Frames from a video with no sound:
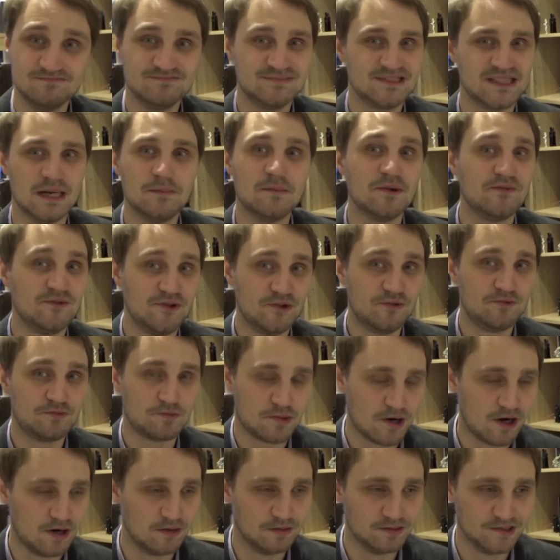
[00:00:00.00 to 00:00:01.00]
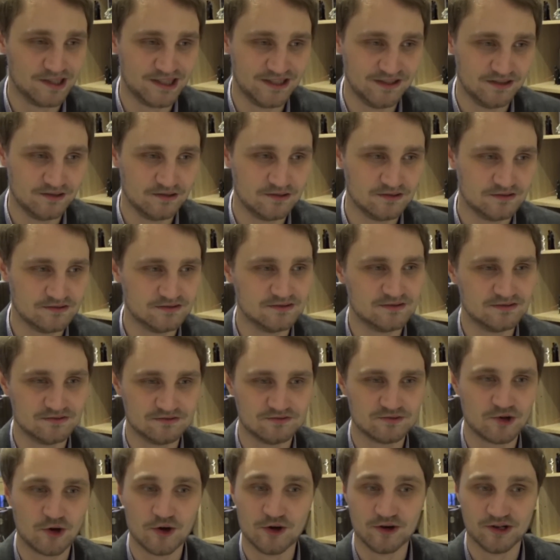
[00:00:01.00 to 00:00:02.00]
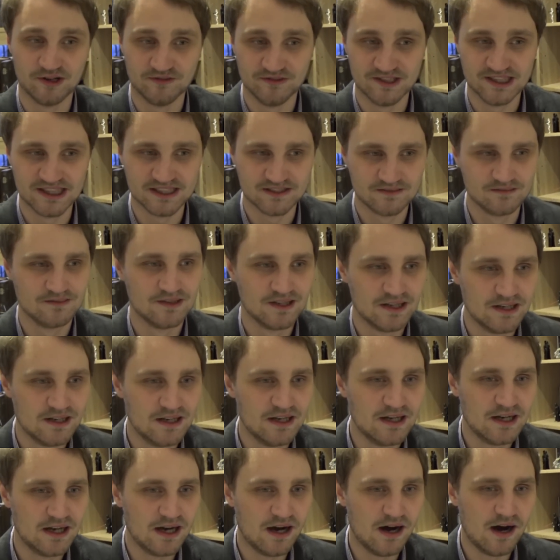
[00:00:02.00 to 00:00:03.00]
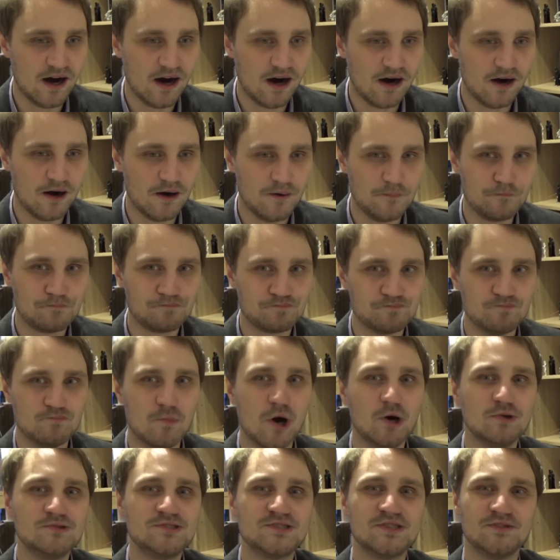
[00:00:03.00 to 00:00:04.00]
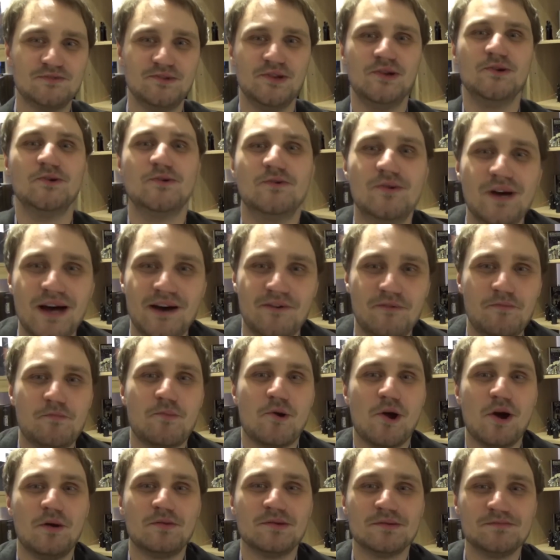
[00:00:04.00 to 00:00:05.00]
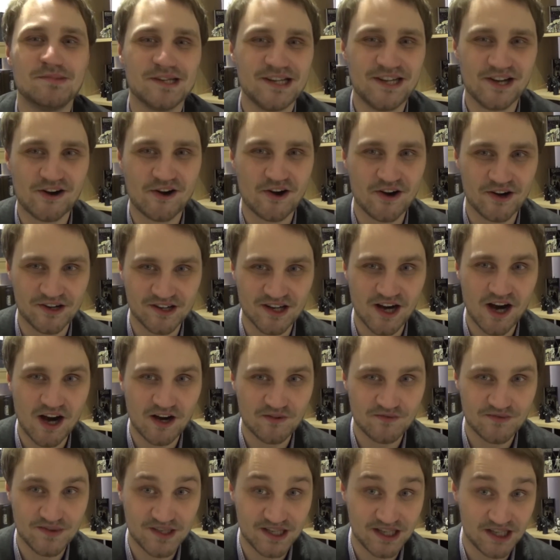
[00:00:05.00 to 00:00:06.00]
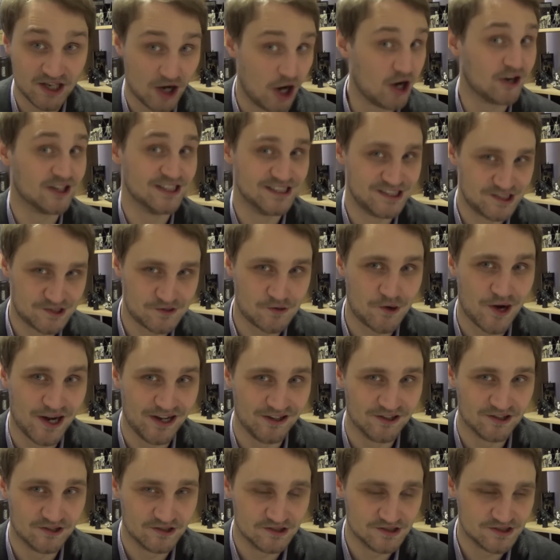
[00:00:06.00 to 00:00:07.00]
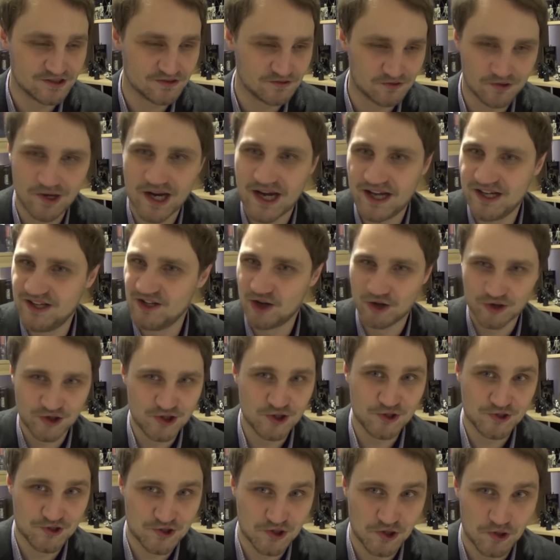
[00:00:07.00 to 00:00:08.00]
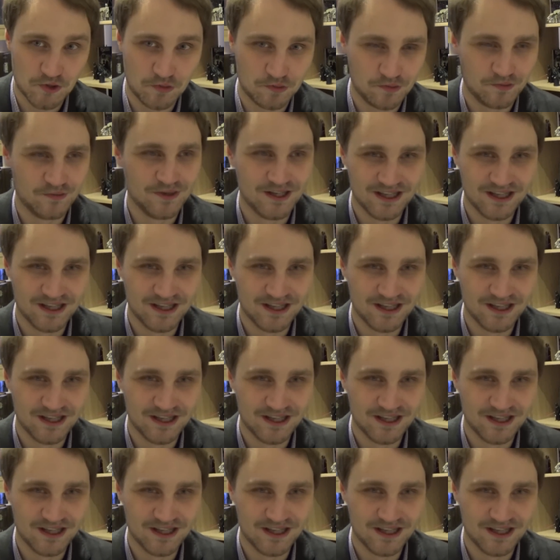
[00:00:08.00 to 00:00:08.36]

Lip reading: Some of you've probably heard of it. Most of you have probably heard of the Honest Trailers, right, on YouTube.